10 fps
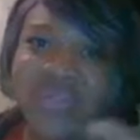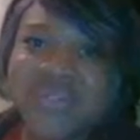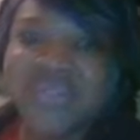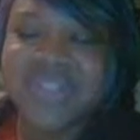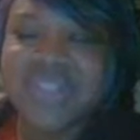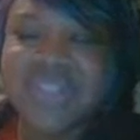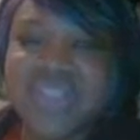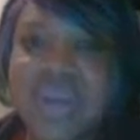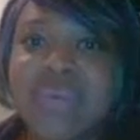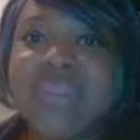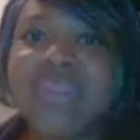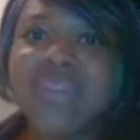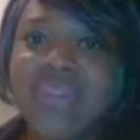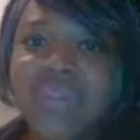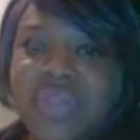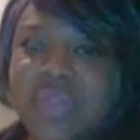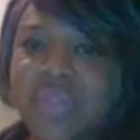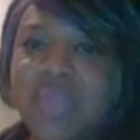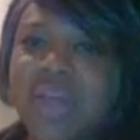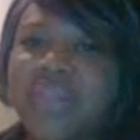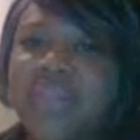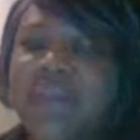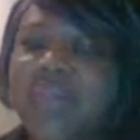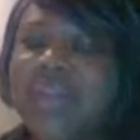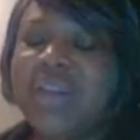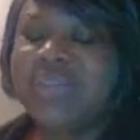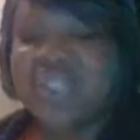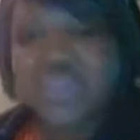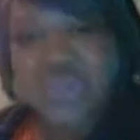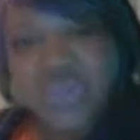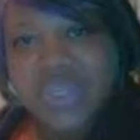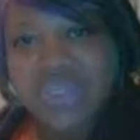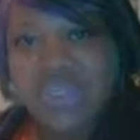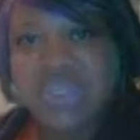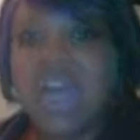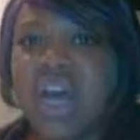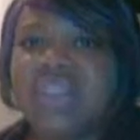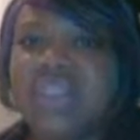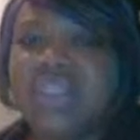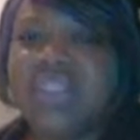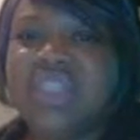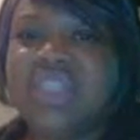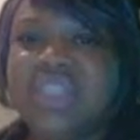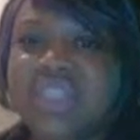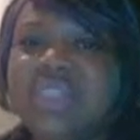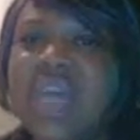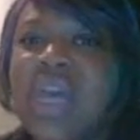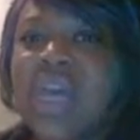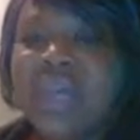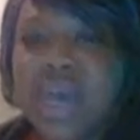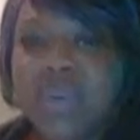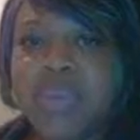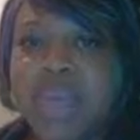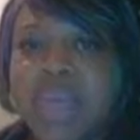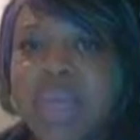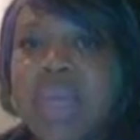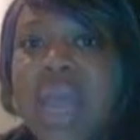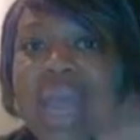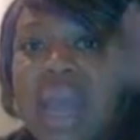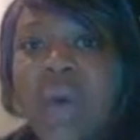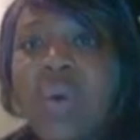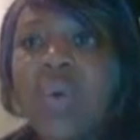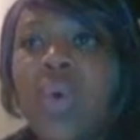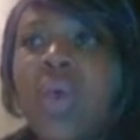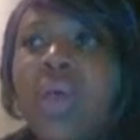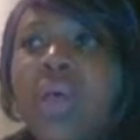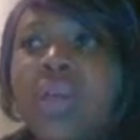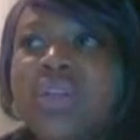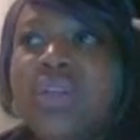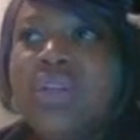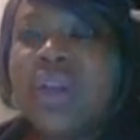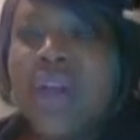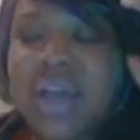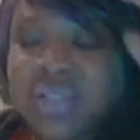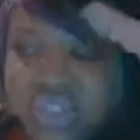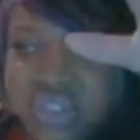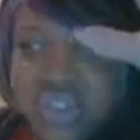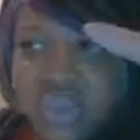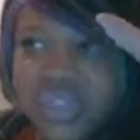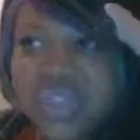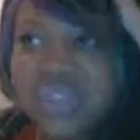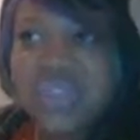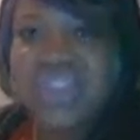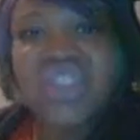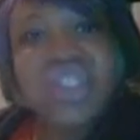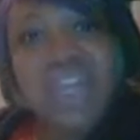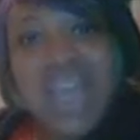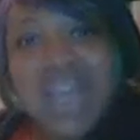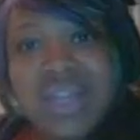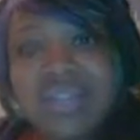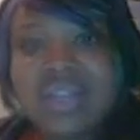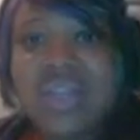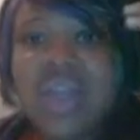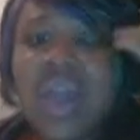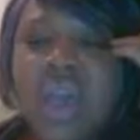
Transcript: the Frisk Center, I was still thinking about the element of choice and conscious decisions that we make, and how conscious choice and chance